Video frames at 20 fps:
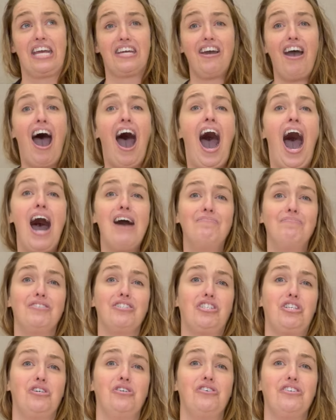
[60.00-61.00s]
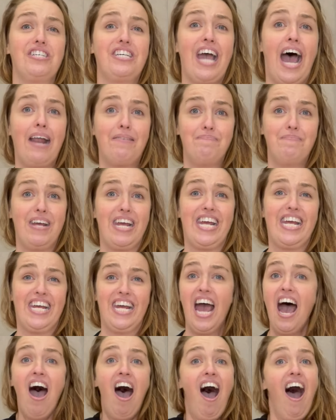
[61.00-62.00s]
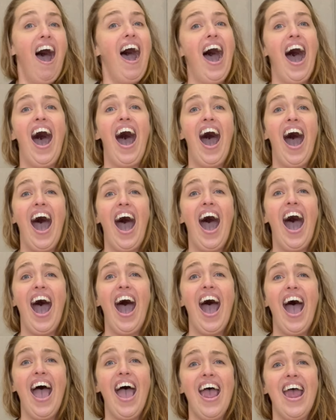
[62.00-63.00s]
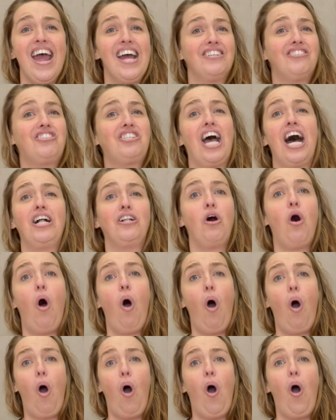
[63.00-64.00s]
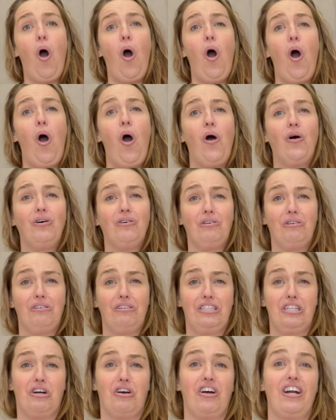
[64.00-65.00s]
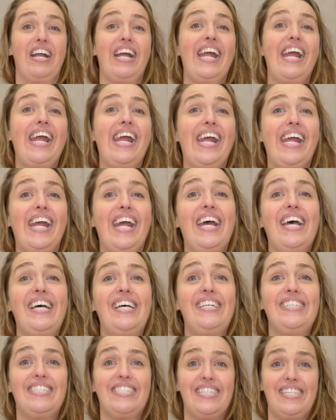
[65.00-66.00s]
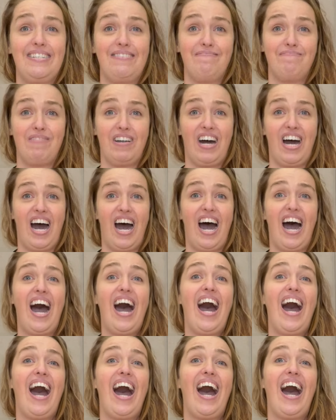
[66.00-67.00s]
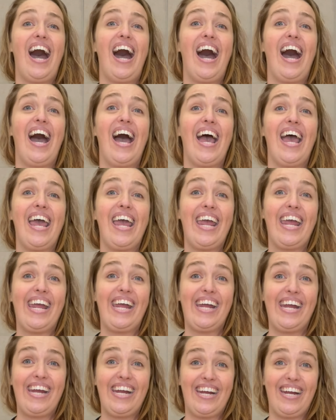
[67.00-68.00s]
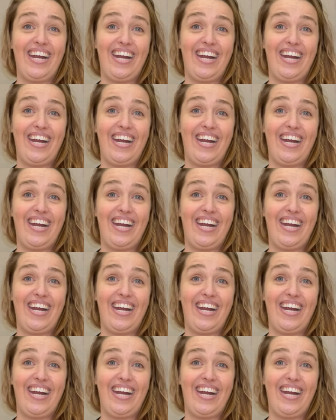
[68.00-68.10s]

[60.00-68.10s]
come to get me, I shall hold your hand in mine.